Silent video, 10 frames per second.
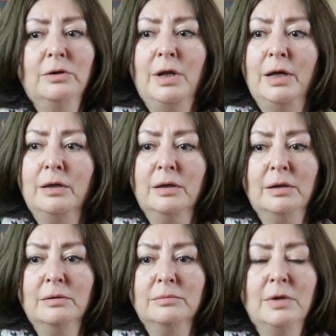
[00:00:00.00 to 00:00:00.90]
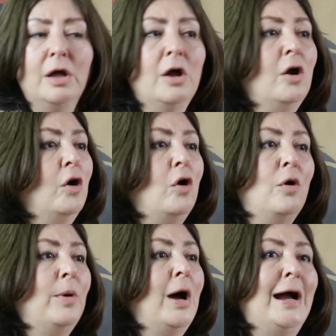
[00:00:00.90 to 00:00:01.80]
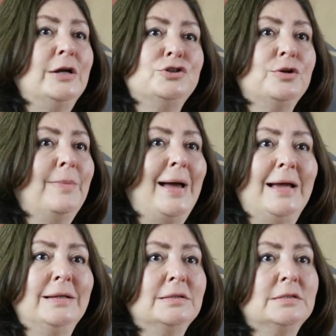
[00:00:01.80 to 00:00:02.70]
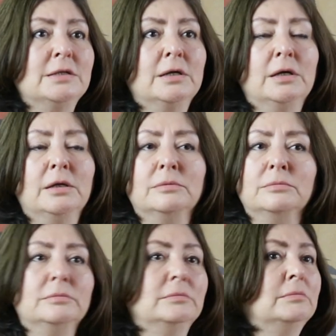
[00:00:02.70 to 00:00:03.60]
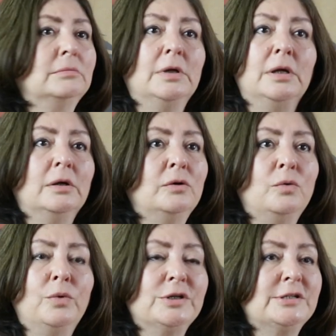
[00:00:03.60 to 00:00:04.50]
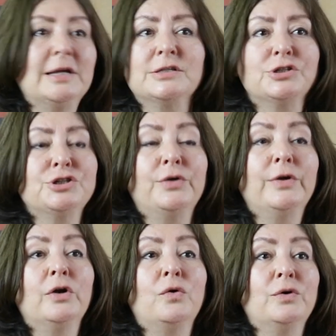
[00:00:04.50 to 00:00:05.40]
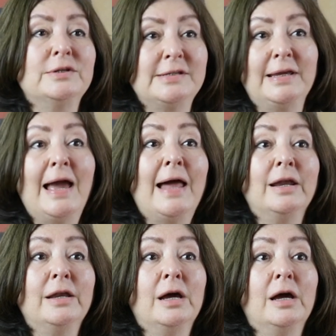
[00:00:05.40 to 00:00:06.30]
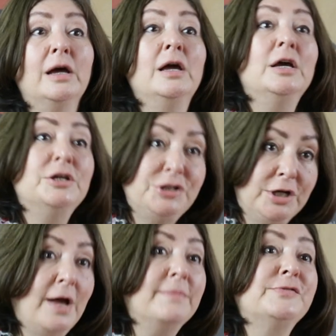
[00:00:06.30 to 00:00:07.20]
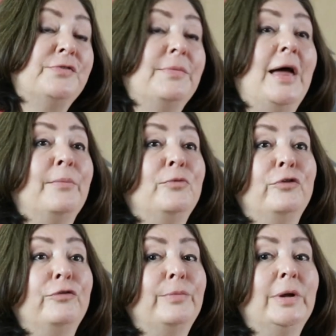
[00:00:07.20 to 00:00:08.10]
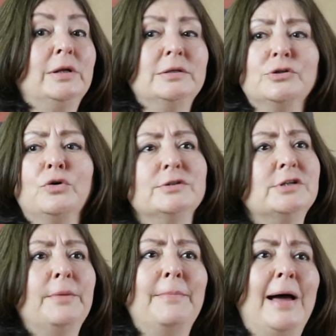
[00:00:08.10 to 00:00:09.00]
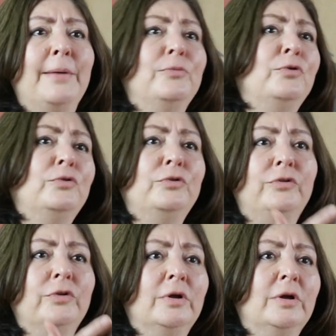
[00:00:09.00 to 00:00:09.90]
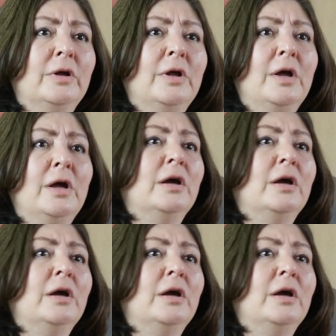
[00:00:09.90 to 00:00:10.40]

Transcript: you know, like um, Homa Arjomand, um, who worked against the Sharia courts in Canada. She comes from that movement. Houzan Mahmoud uh,